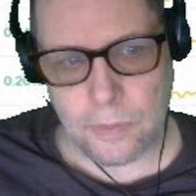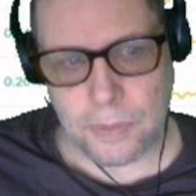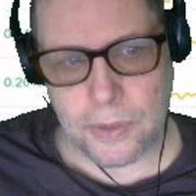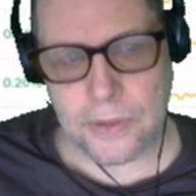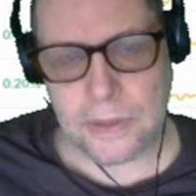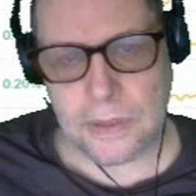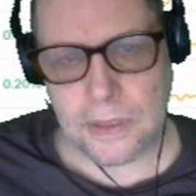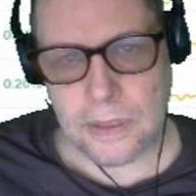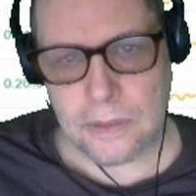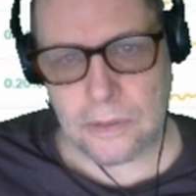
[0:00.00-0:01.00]
purse.
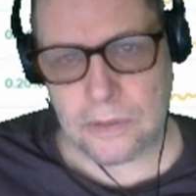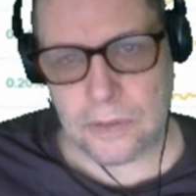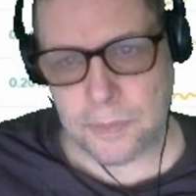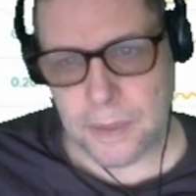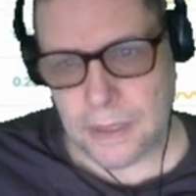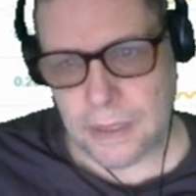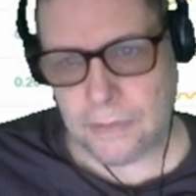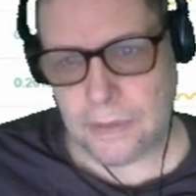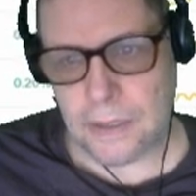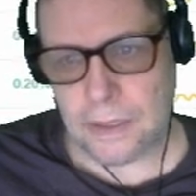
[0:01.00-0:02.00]
Don't go spending
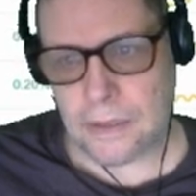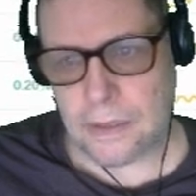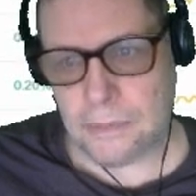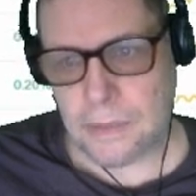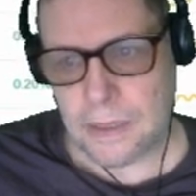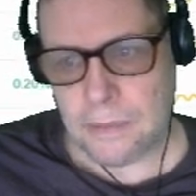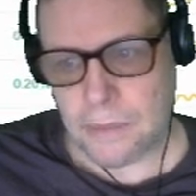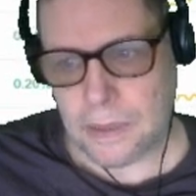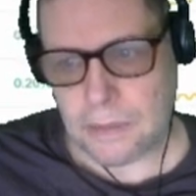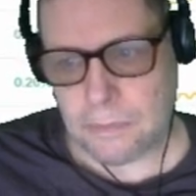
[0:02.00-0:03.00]
everything on them,
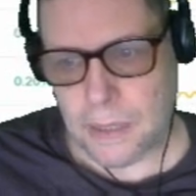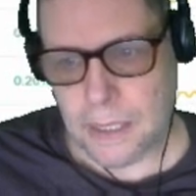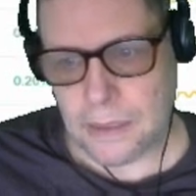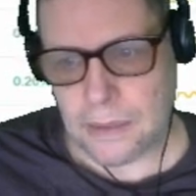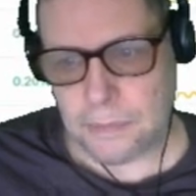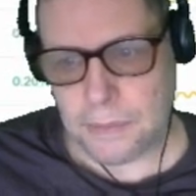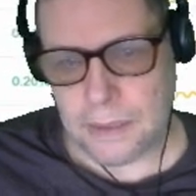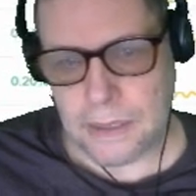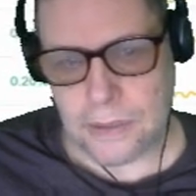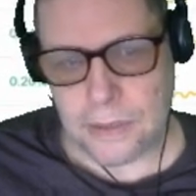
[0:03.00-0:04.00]
but buy a little bit
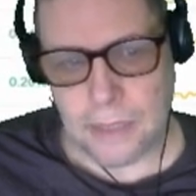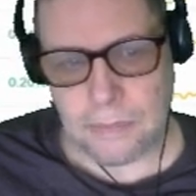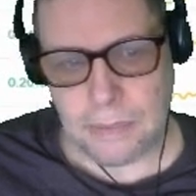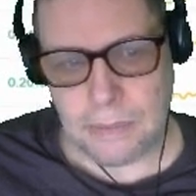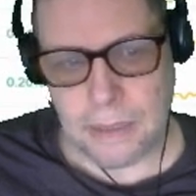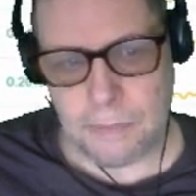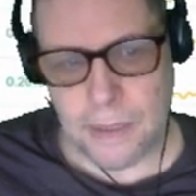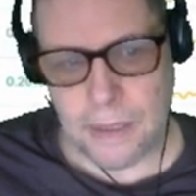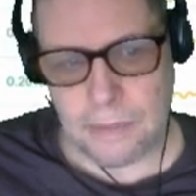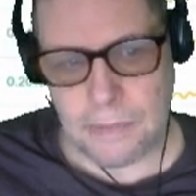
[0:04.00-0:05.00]
each time they make a
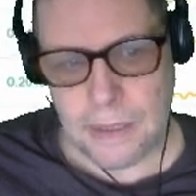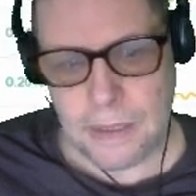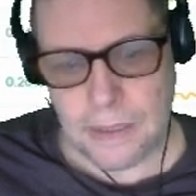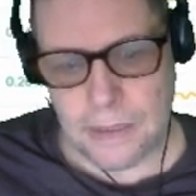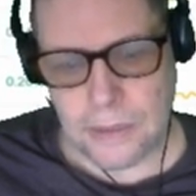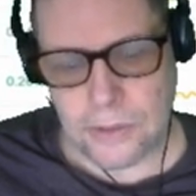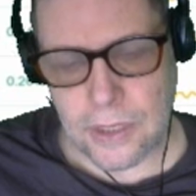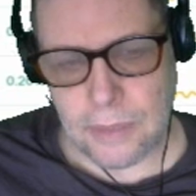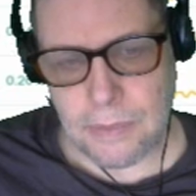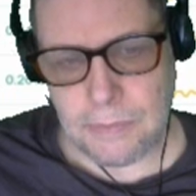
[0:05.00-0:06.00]
bottom. And each
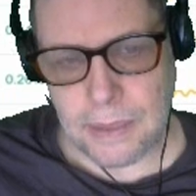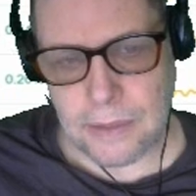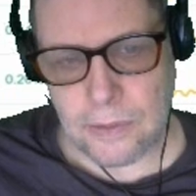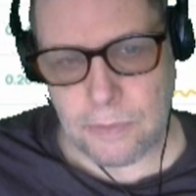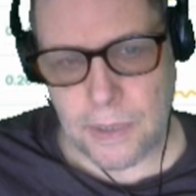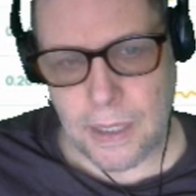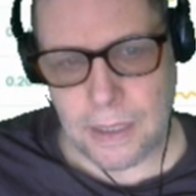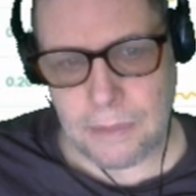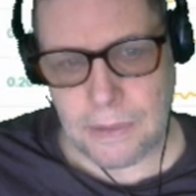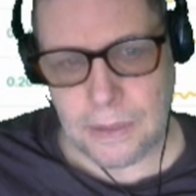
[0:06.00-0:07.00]
time they make a new
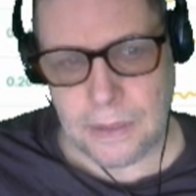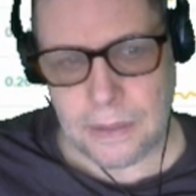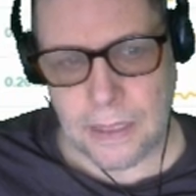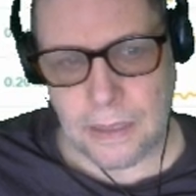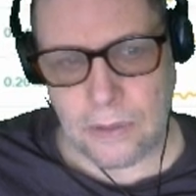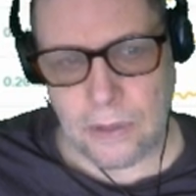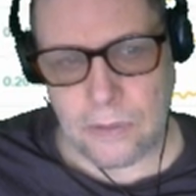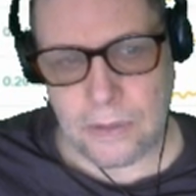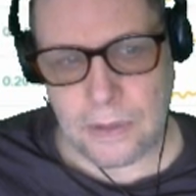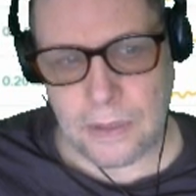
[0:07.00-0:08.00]
bottom down
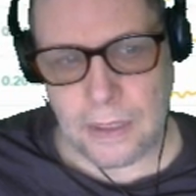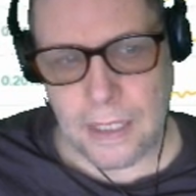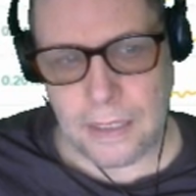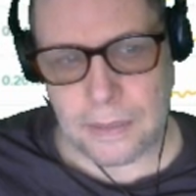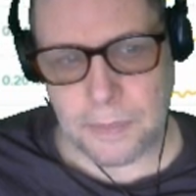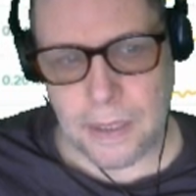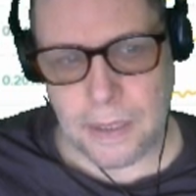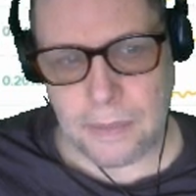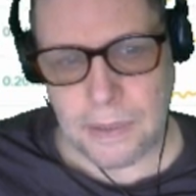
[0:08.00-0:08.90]
lower than the last bottom,